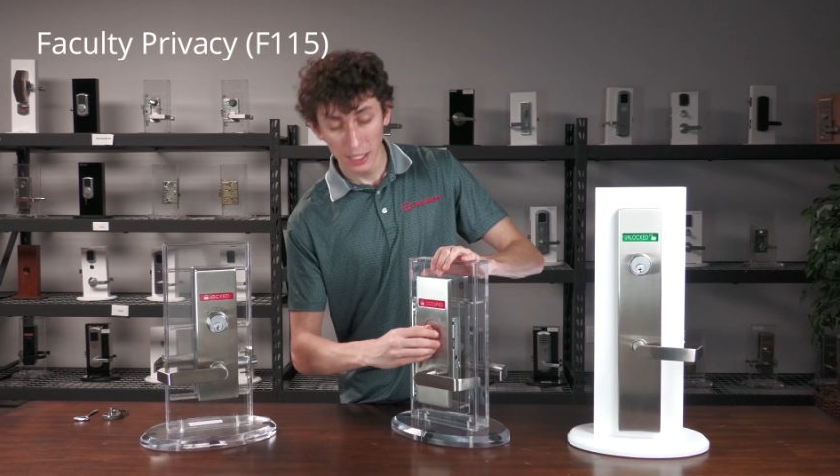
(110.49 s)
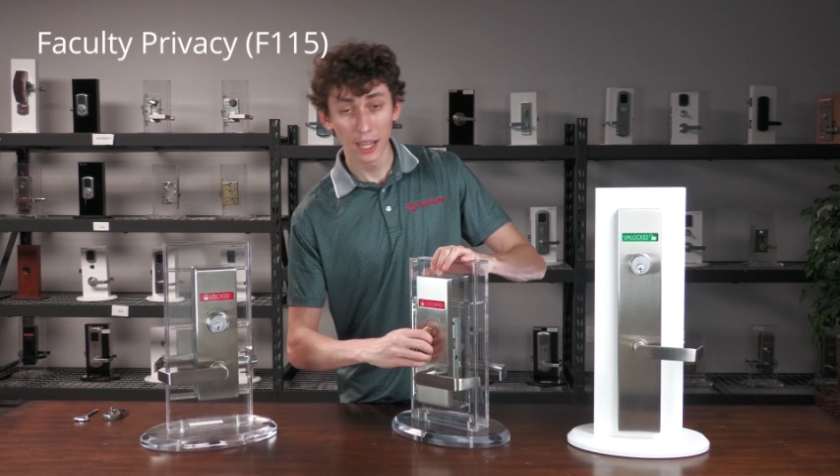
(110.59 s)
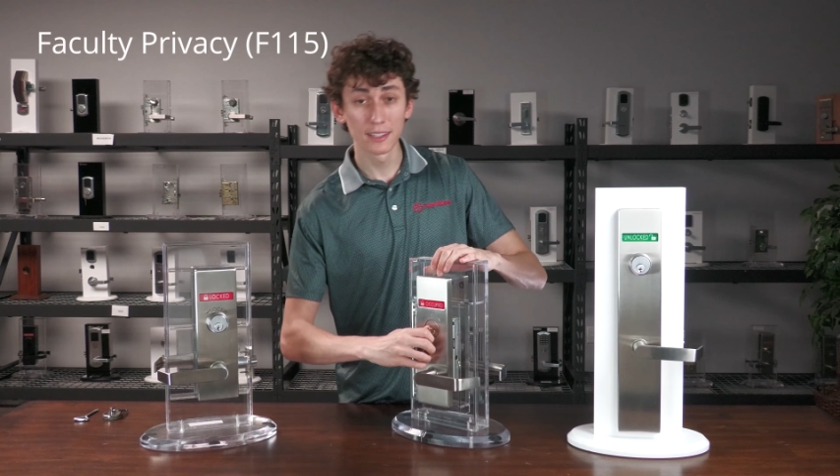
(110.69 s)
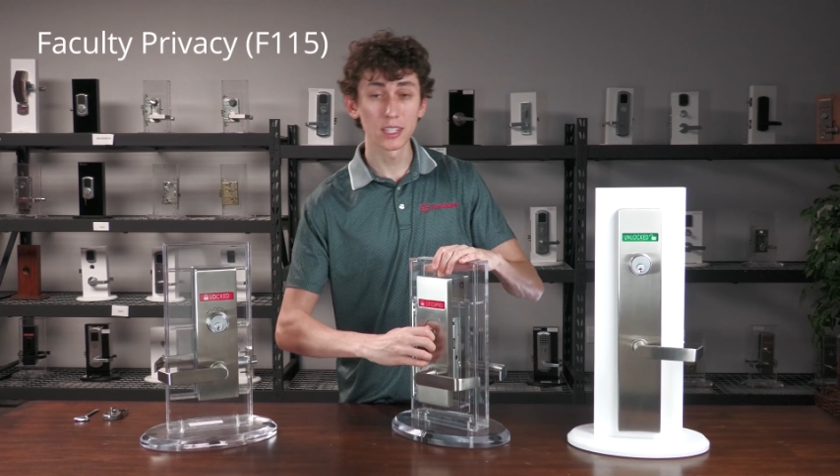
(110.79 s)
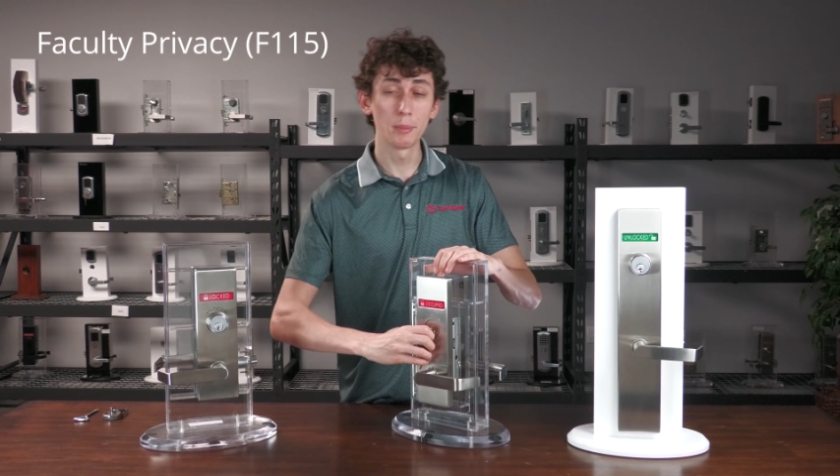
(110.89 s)

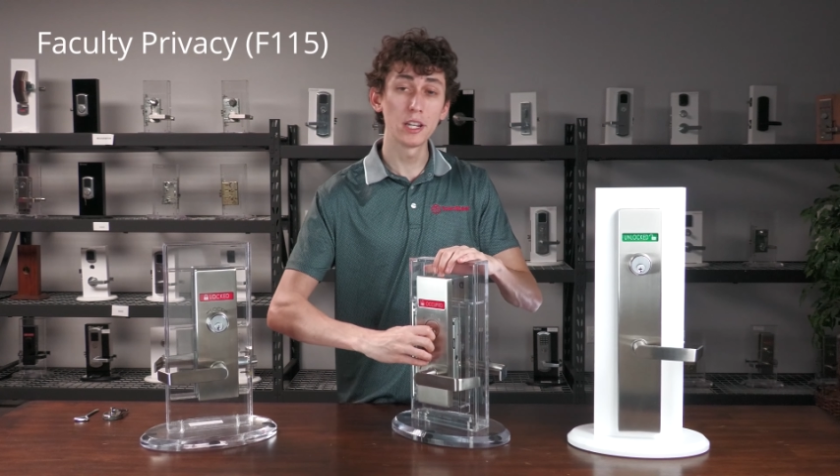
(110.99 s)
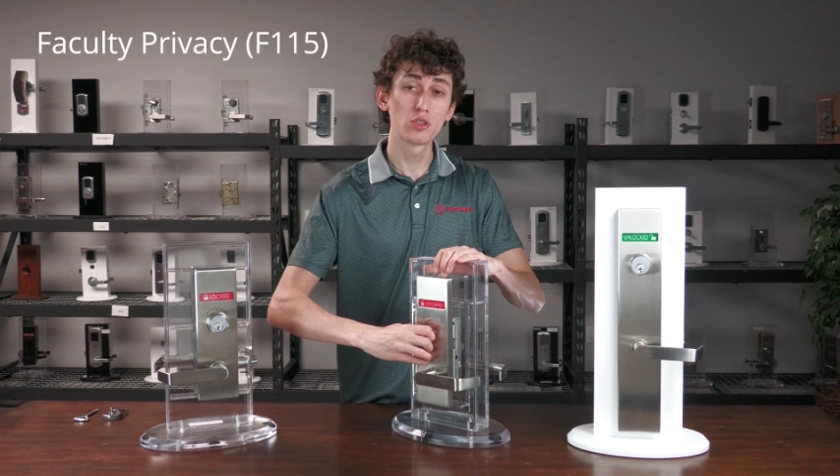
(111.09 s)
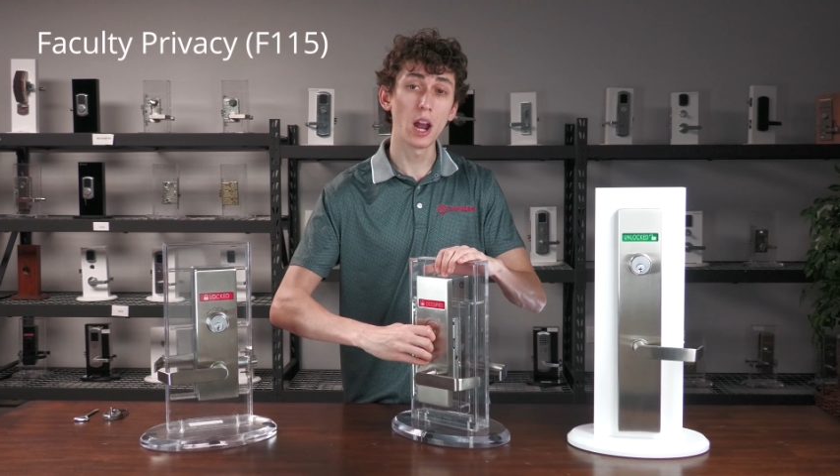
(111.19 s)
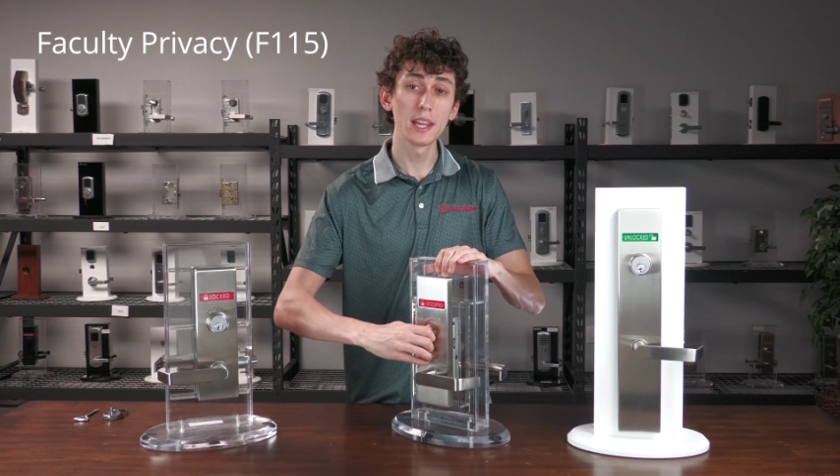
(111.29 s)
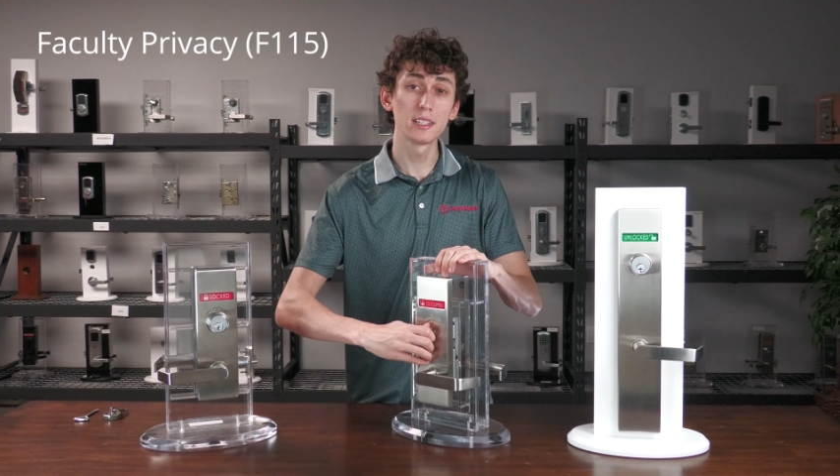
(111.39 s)
and somebody
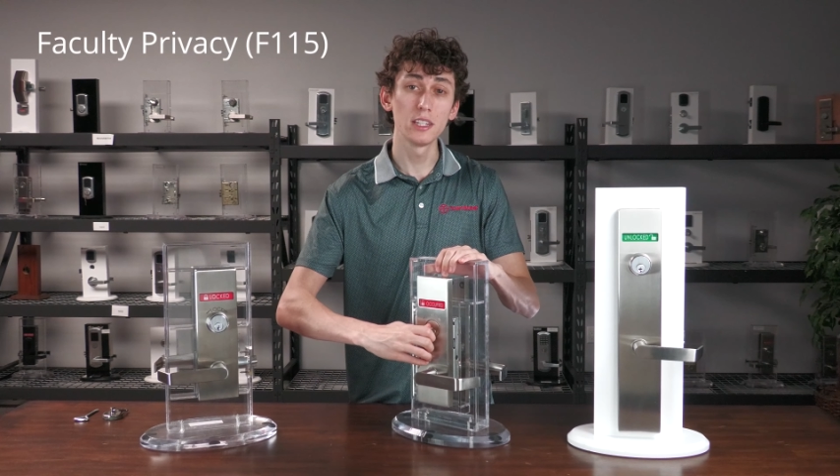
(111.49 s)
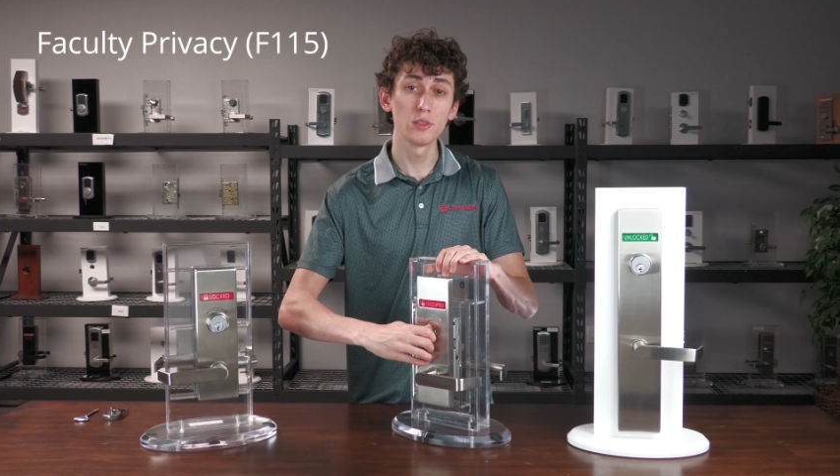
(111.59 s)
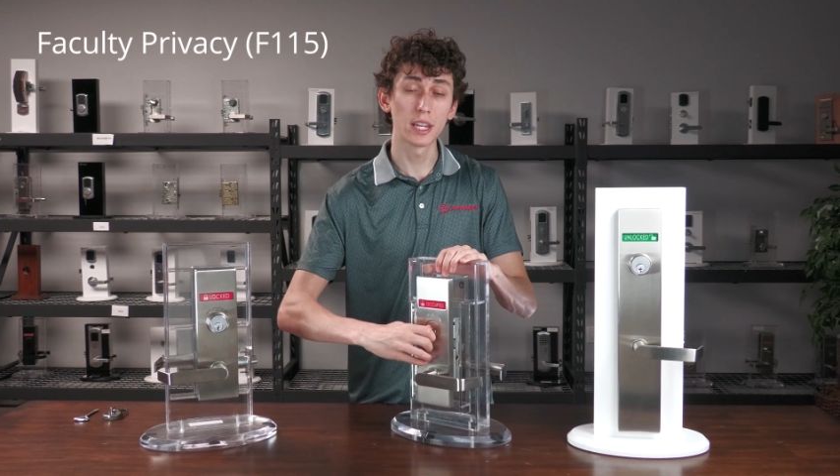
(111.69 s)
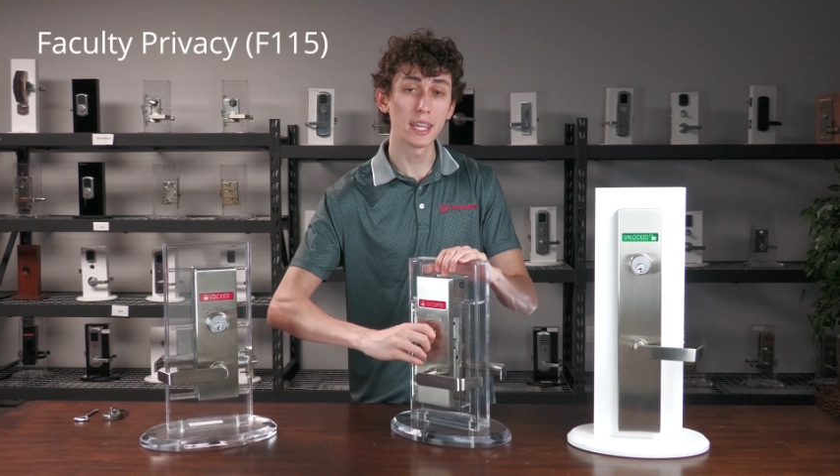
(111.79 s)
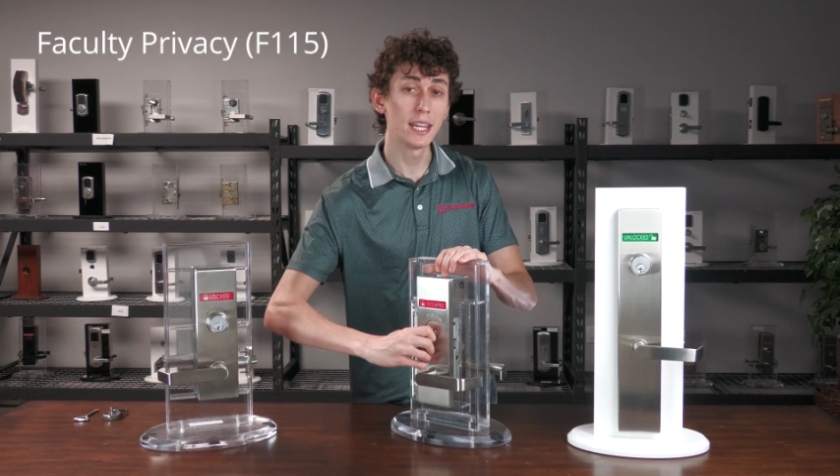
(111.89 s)
tries to
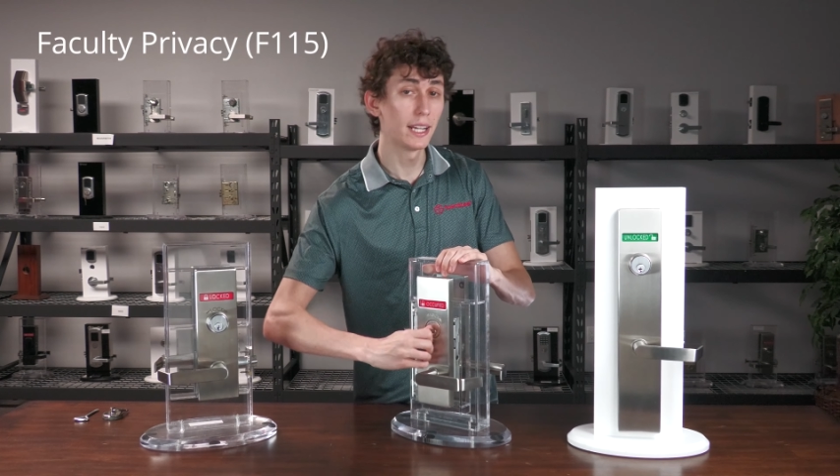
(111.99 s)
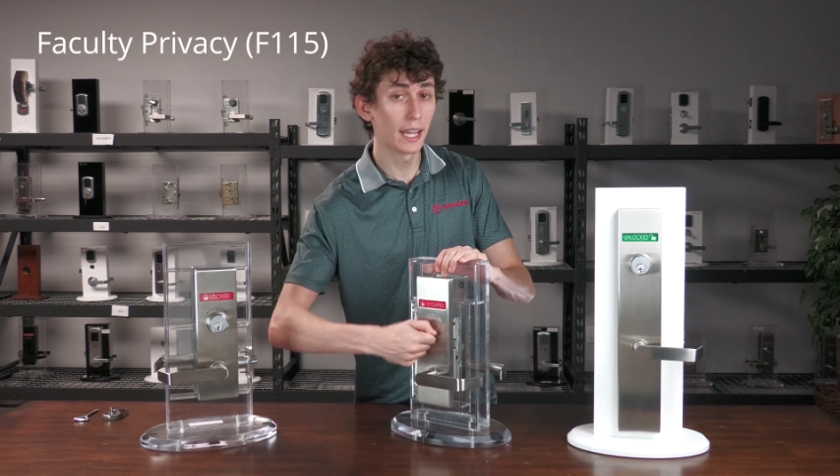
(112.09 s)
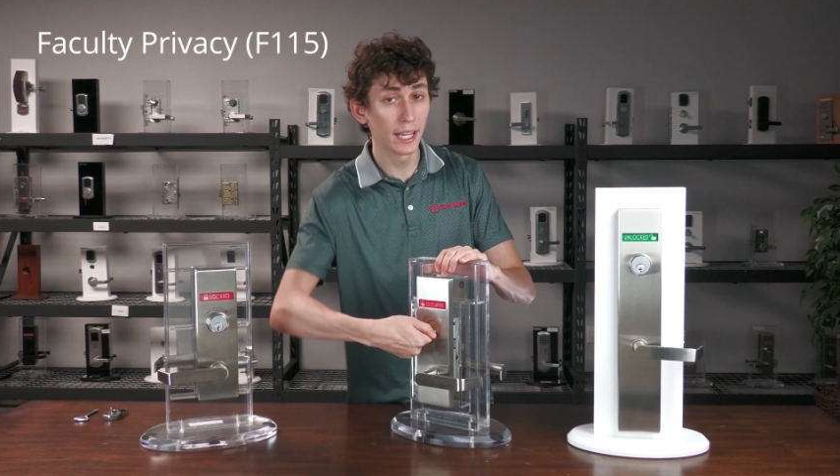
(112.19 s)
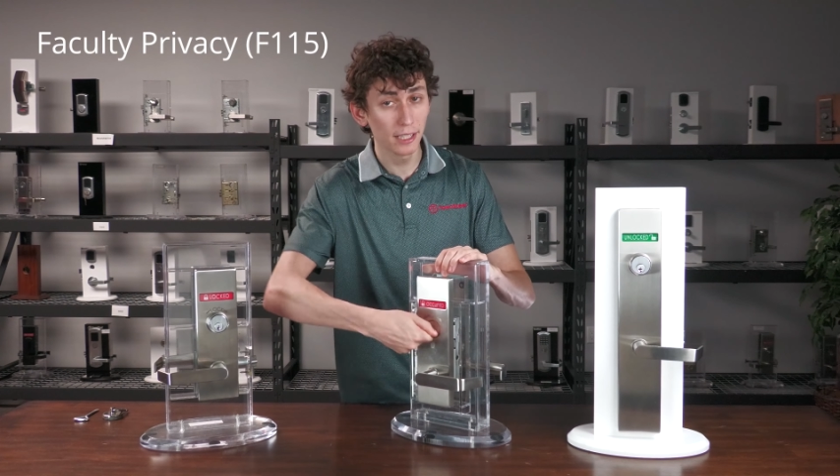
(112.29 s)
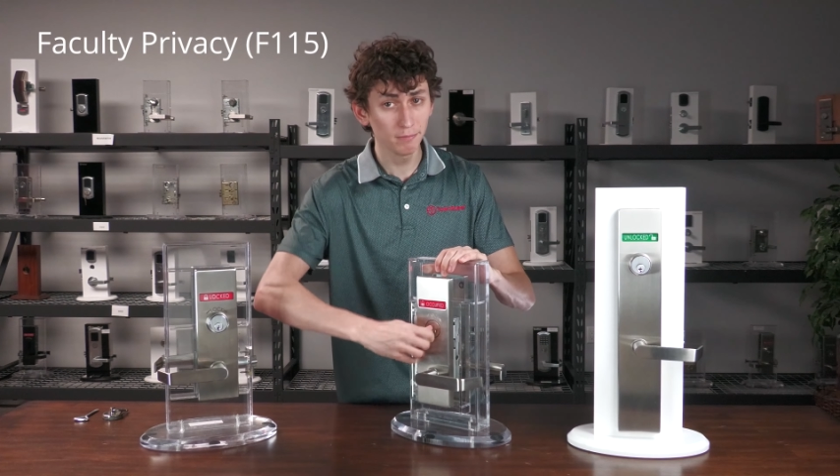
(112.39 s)
use a key to
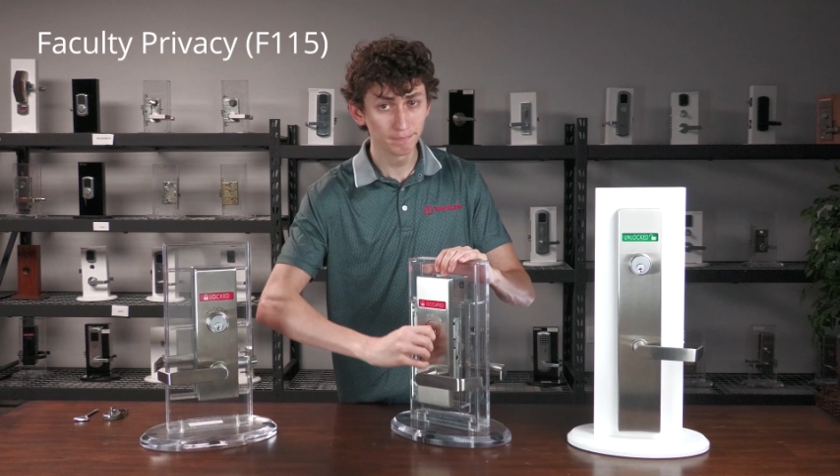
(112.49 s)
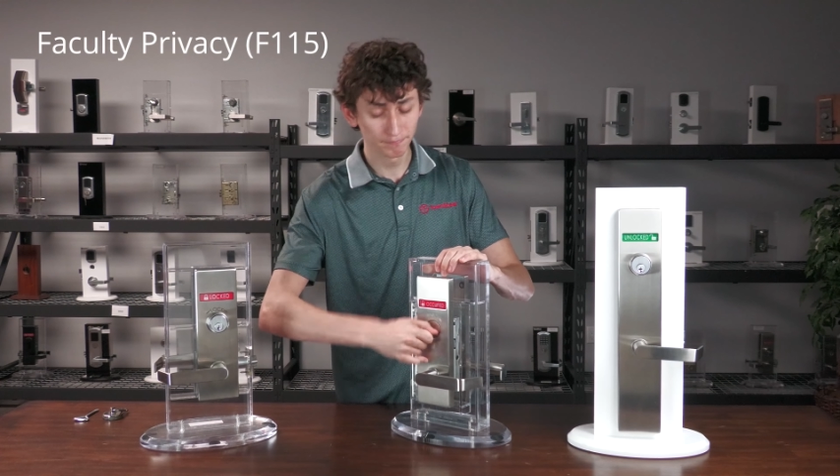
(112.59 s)
get in,